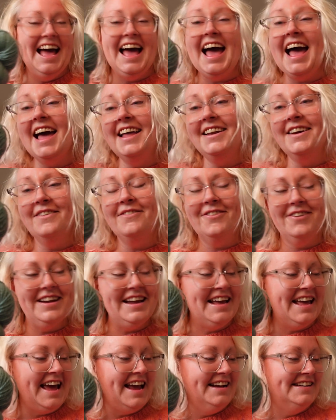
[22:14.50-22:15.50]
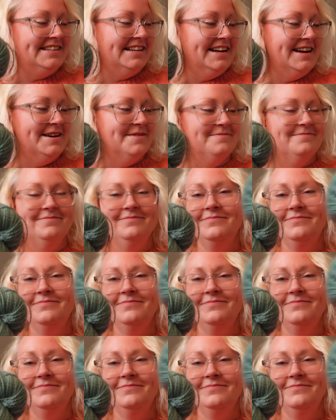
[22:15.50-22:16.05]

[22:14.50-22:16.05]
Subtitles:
And I've already caked it up.